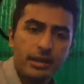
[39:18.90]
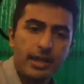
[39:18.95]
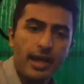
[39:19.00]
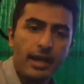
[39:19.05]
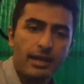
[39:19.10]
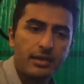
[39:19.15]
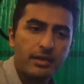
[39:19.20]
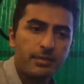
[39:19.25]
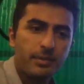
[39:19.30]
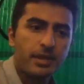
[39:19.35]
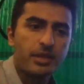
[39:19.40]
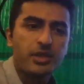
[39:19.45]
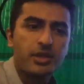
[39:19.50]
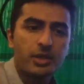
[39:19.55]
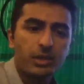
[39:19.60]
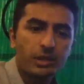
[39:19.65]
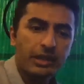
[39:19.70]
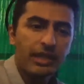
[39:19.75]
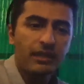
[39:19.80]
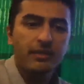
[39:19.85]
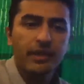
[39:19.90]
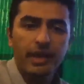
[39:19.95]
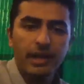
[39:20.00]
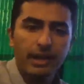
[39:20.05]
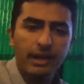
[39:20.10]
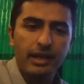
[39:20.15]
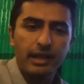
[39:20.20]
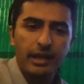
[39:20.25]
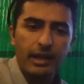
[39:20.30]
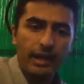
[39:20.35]
Yes, because you're
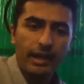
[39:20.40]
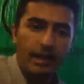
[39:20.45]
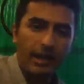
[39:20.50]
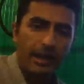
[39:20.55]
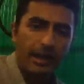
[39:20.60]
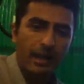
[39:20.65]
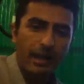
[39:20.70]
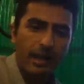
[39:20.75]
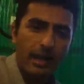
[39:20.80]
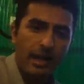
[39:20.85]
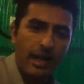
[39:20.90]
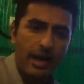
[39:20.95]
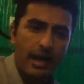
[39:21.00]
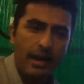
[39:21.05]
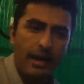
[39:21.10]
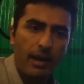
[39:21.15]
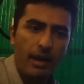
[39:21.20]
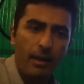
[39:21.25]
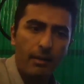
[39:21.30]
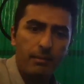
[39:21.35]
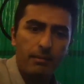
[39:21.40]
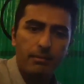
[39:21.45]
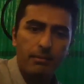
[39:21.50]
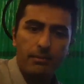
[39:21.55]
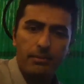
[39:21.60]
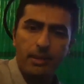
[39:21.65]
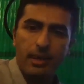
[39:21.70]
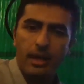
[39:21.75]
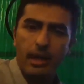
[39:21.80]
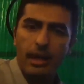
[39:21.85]
leaving. And
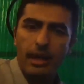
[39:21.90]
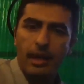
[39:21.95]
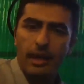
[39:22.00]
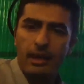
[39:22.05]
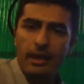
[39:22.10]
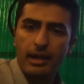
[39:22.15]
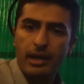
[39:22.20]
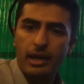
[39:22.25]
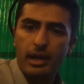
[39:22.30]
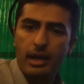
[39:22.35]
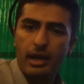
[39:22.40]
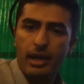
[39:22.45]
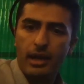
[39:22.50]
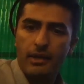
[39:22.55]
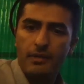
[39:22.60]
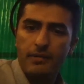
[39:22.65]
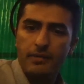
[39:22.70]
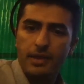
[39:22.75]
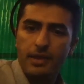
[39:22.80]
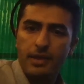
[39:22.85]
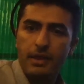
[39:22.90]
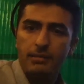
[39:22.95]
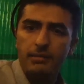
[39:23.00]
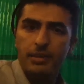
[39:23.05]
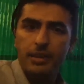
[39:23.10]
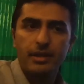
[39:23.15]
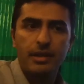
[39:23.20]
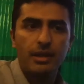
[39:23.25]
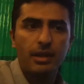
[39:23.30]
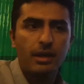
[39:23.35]
I think I'm
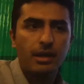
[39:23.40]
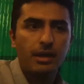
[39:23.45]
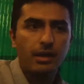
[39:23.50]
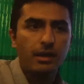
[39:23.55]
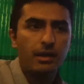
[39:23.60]
going to